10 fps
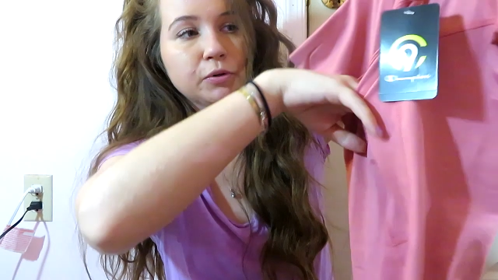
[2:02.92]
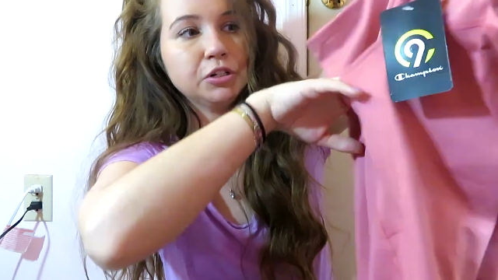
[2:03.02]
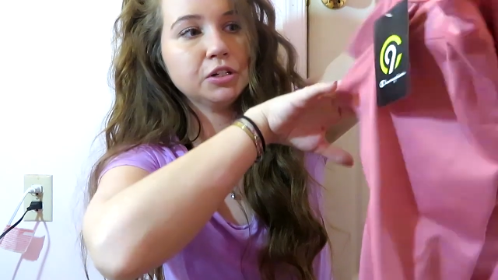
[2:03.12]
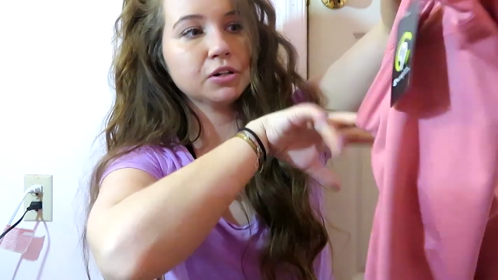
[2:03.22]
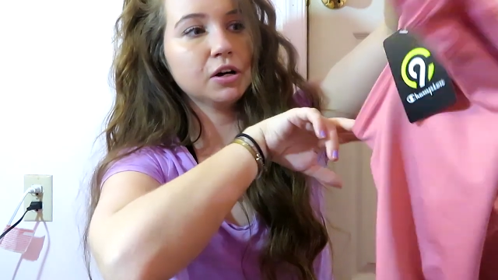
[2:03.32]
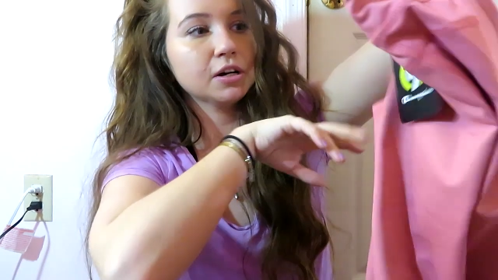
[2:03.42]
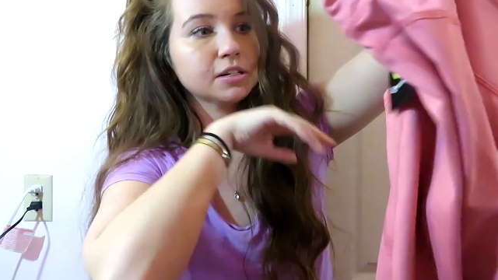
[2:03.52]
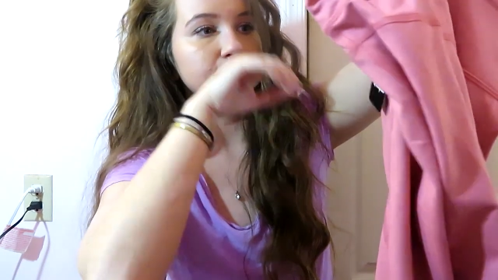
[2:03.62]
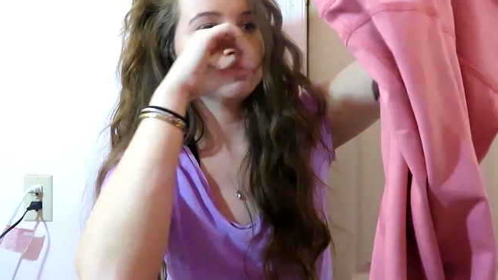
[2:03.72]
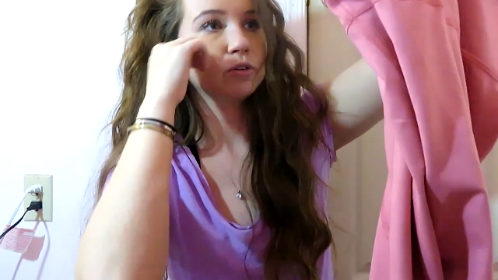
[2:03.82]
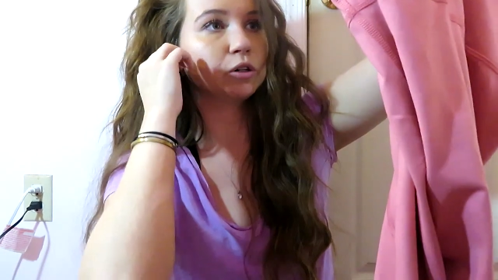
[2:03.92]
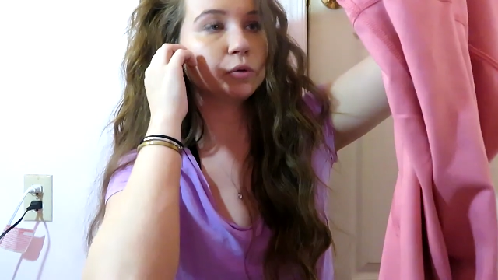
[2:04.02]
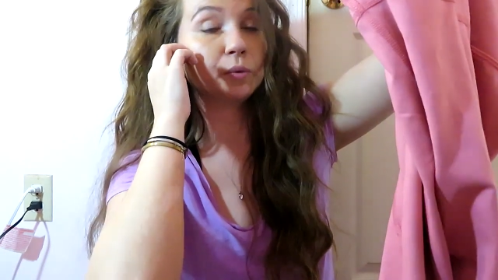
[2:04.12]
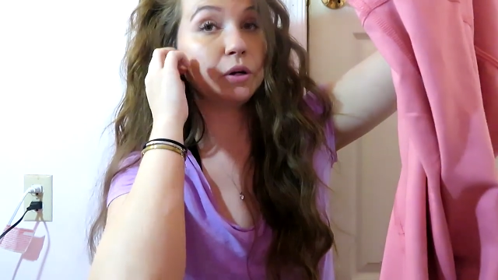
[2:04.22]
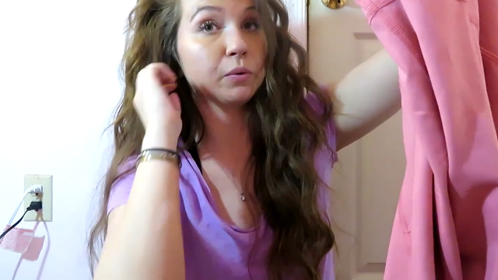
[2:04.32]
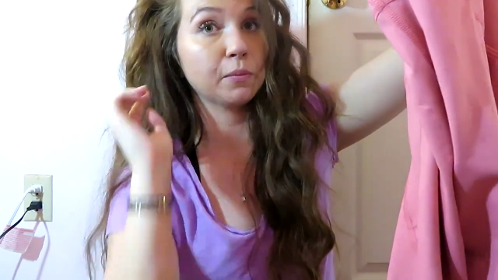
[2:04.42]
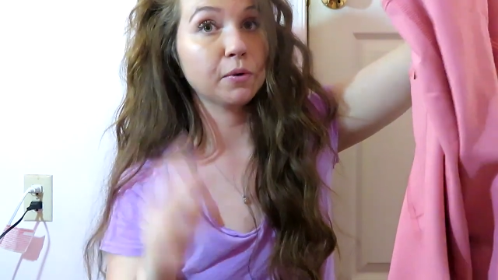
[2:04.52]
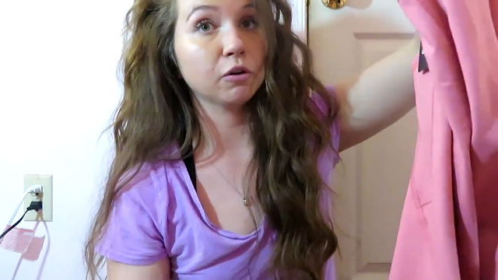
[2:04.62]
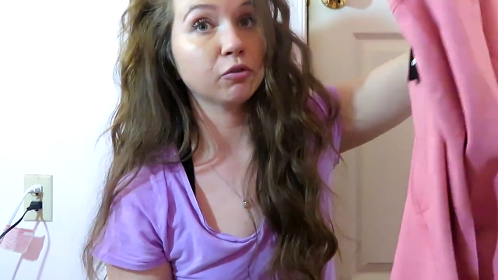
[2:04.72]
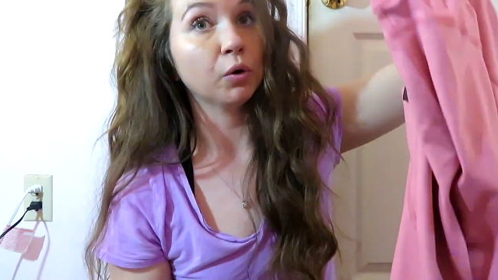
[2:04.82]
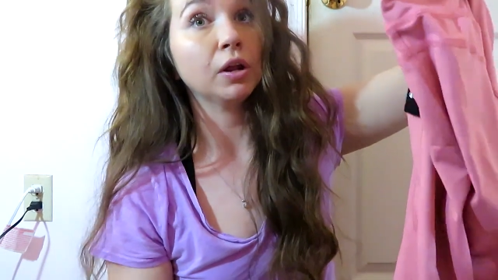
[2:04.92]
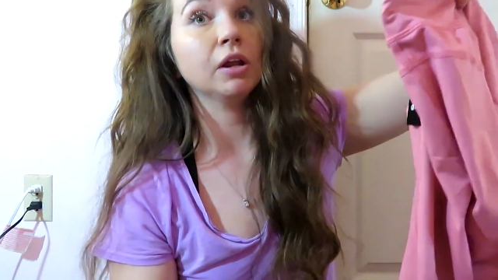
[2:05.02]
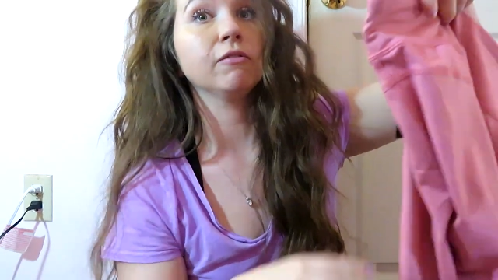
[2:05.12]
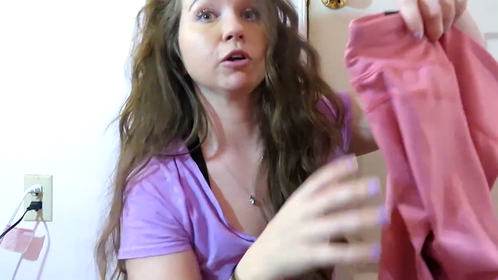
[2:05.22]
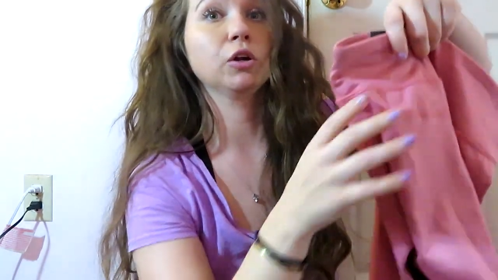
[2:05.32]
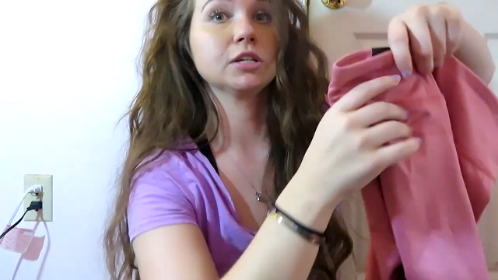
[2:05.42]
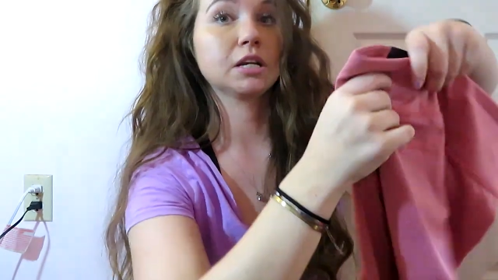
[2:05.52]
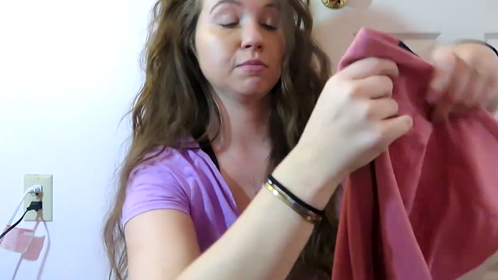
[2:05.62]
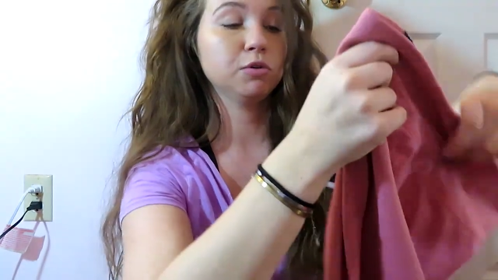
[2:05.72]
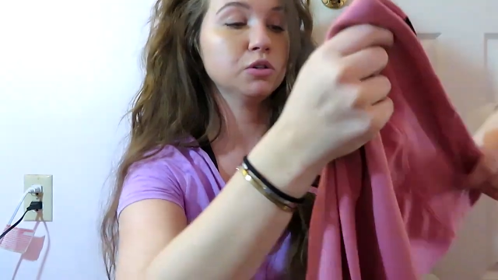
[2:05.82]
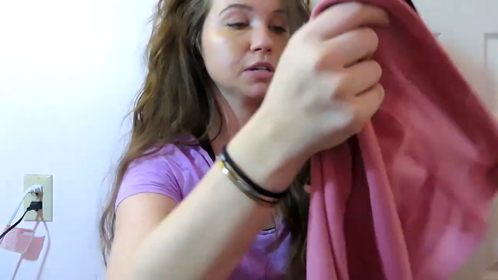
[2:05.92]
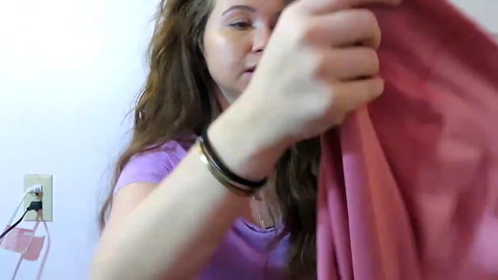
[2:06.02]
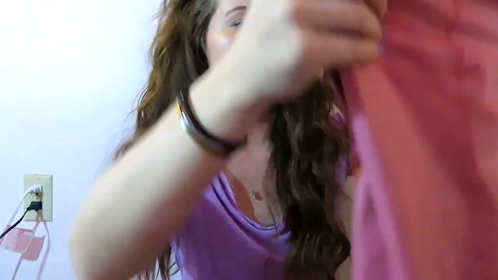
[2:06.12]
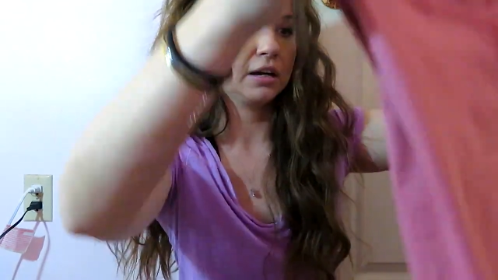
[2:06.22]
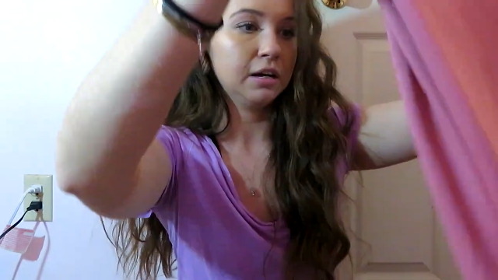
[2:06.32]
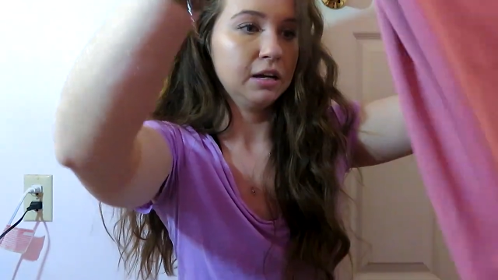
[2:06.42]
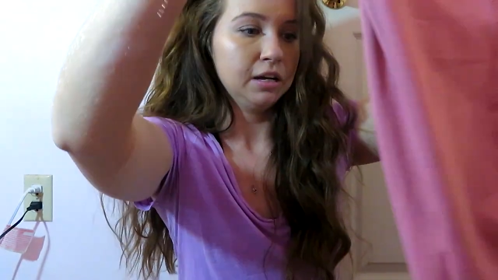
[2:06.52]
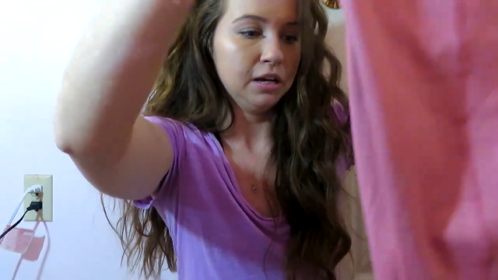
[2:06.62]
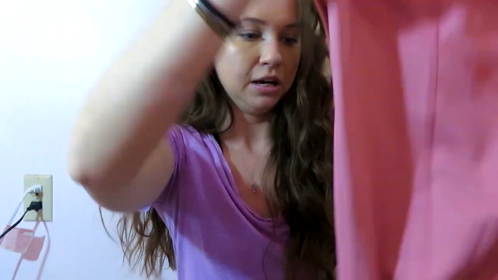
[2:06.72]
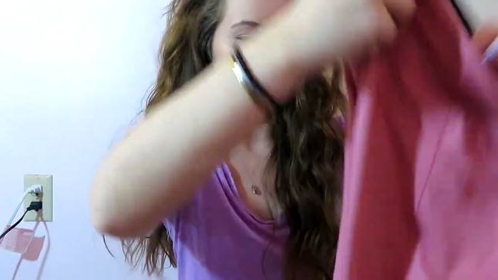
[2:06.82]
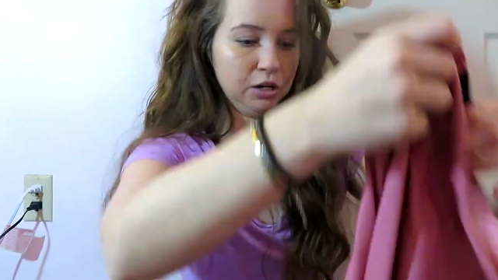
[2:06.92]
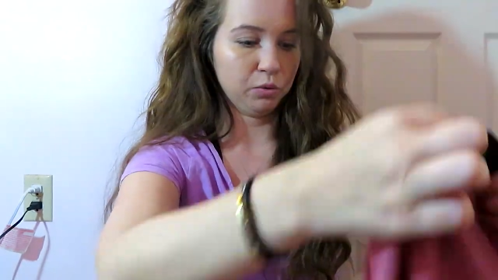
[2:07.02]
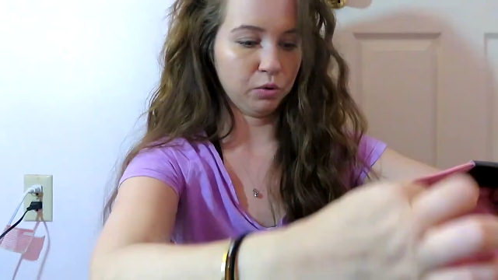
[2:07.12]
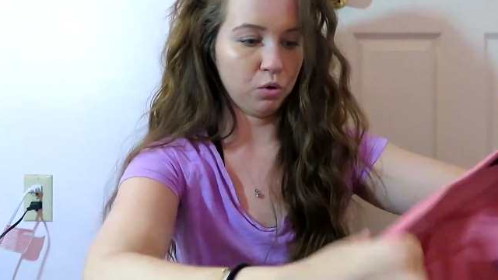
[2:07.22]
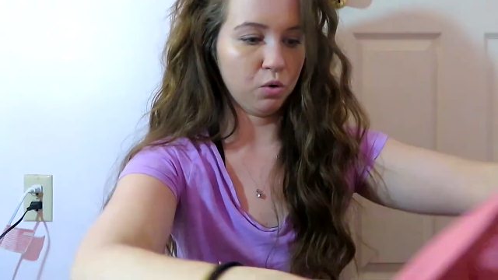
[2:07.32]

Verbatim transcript: which is awesome for when you want to put your phone in if you're listening to music and you don't want